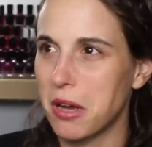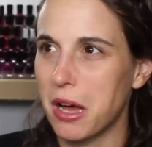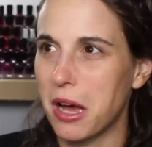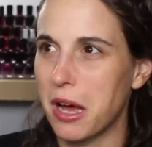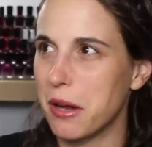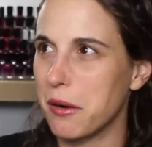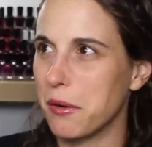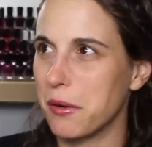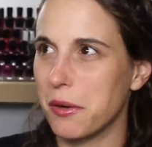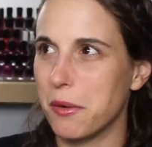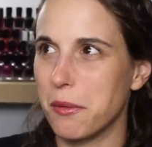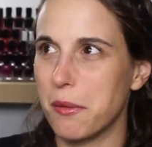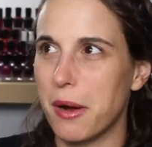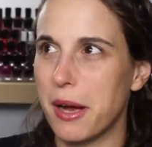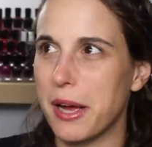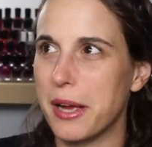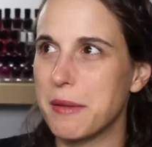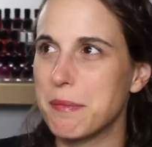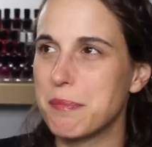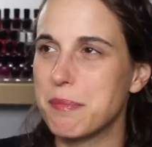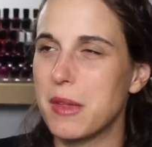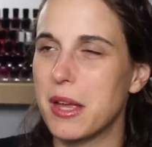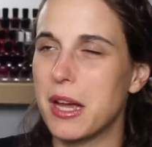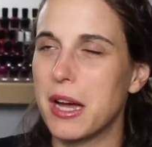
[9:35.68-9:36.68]
I don't know
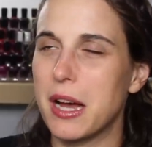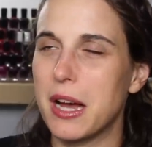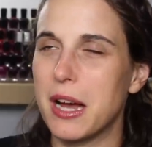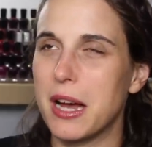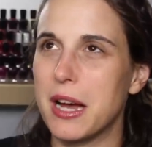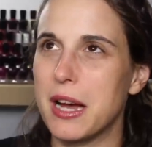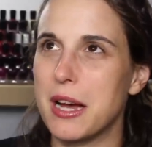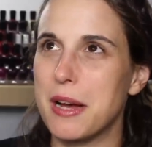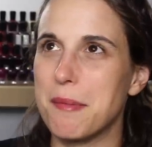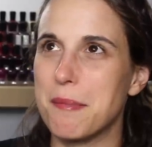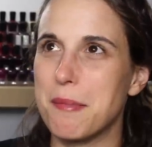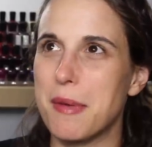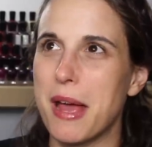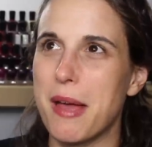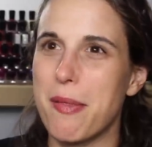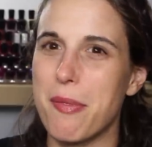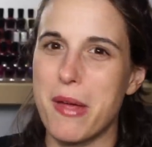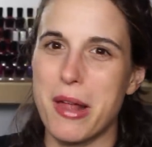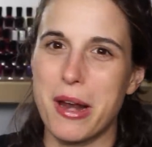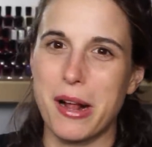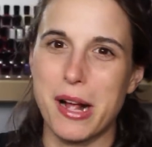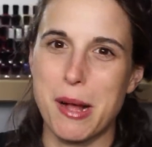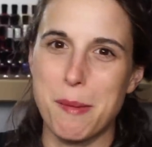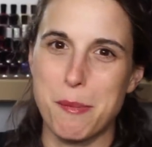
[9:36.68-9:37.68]
why.
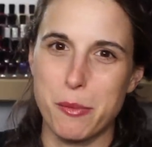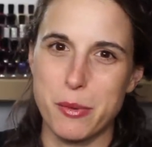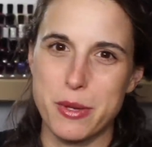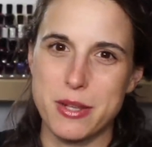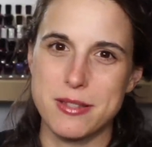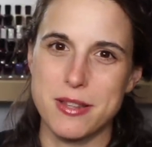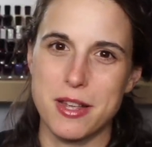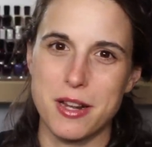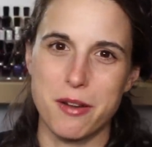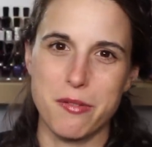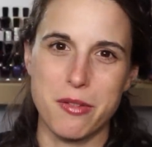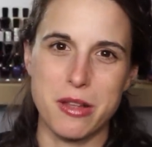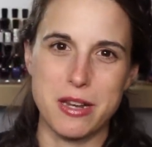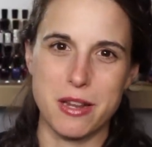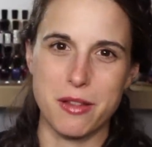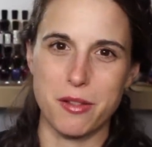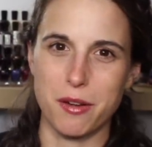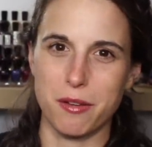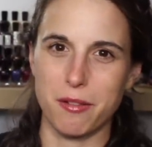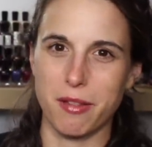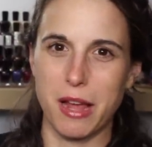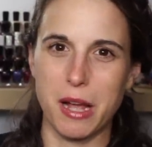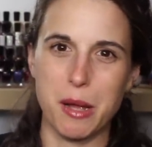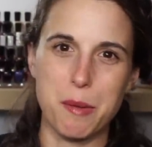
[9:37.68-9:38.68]
And then a couple weeks later they did
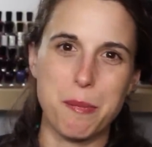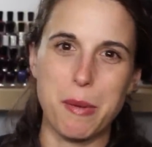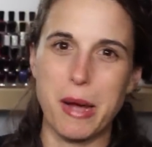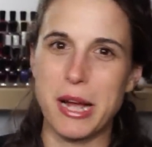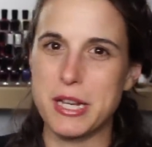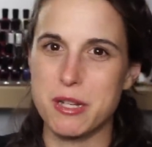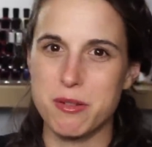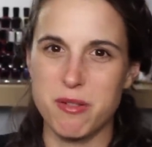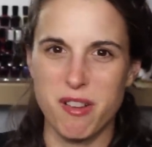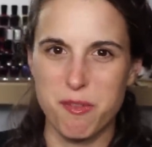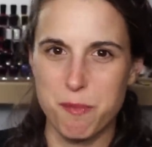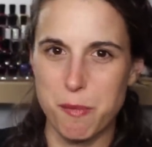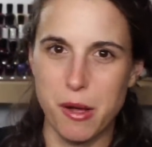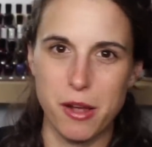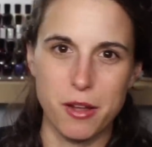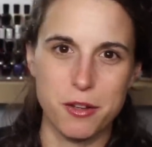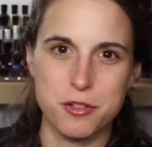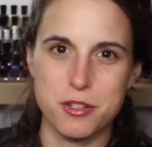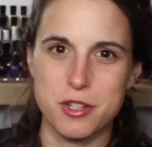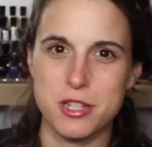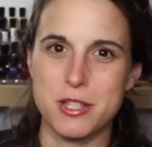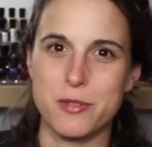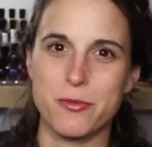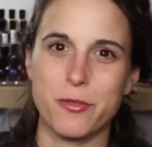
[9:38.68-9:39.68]
their like buy 12
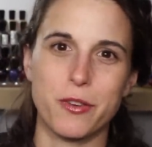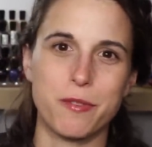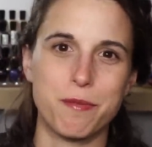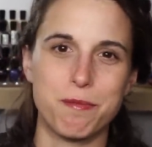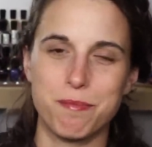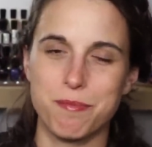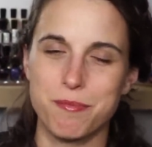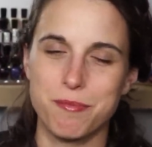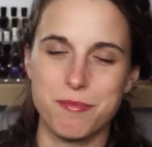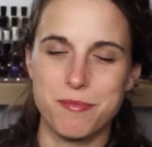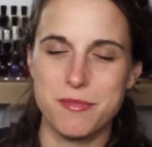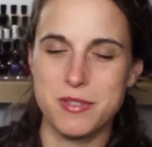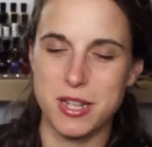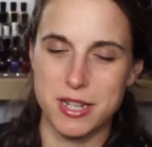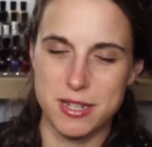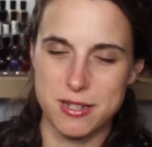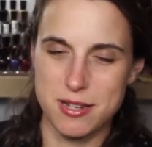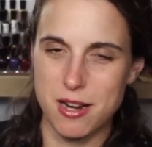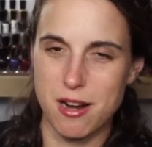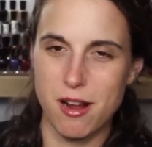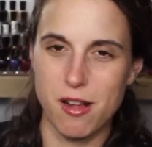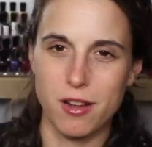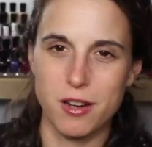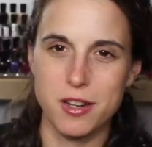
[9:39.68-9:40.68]
polishes for
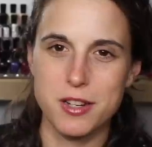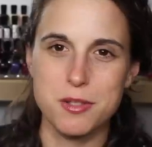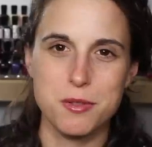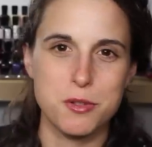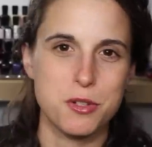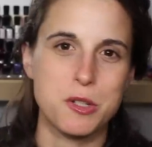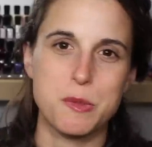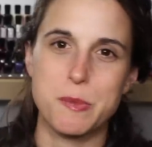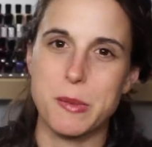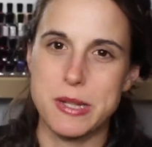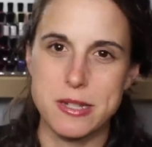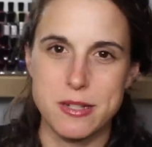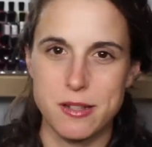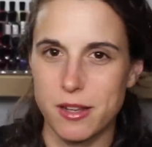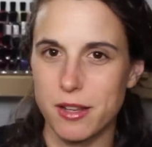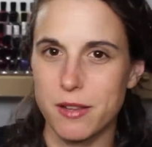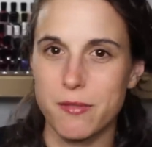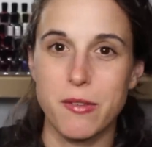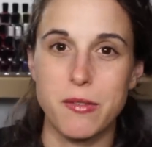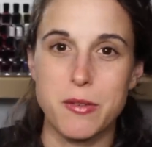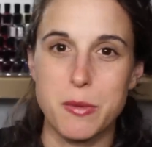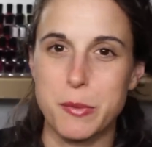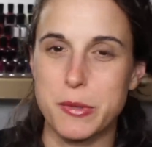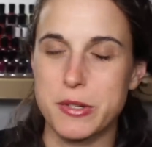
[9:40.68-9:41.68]
$60, which is basically
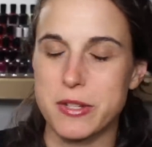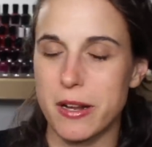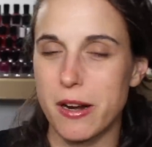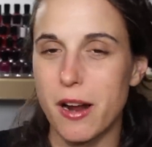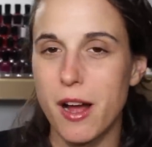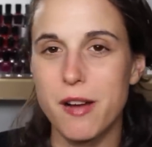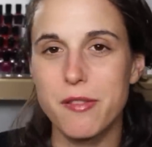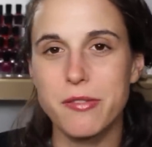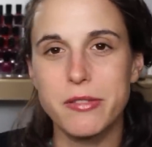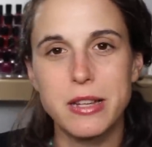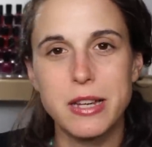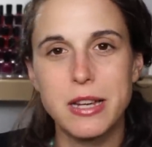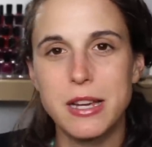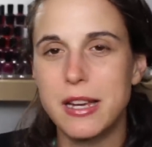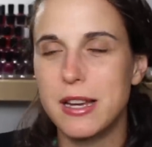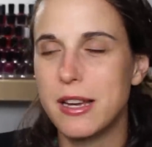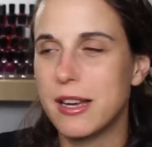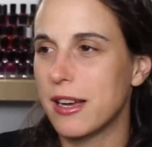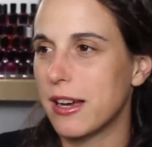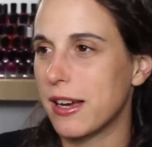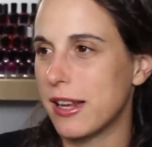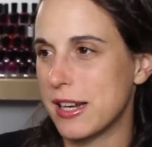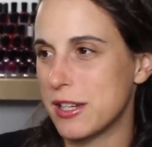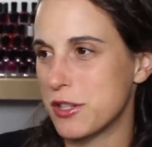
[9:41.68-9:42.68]
like 50% off,
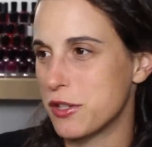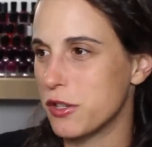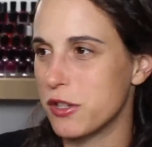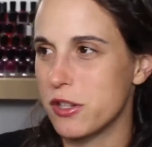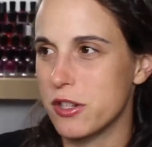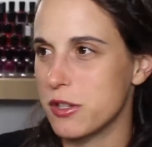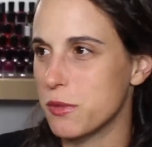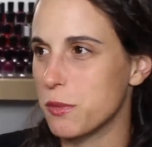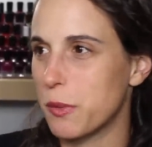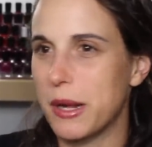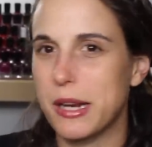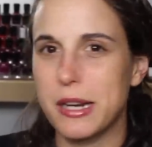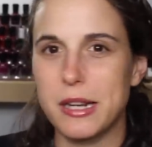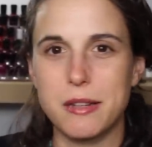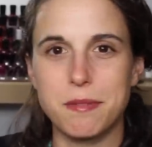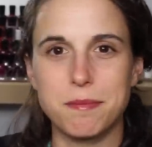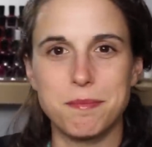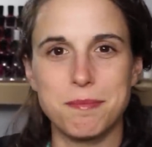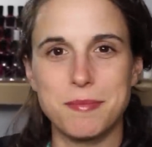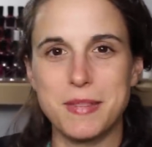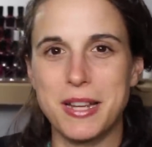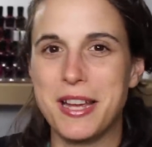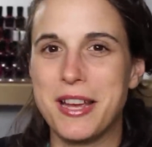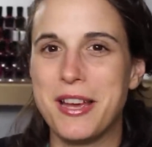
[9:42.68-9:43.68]
and I should have just
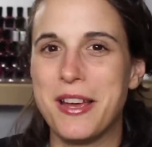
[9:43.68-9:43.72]
waited.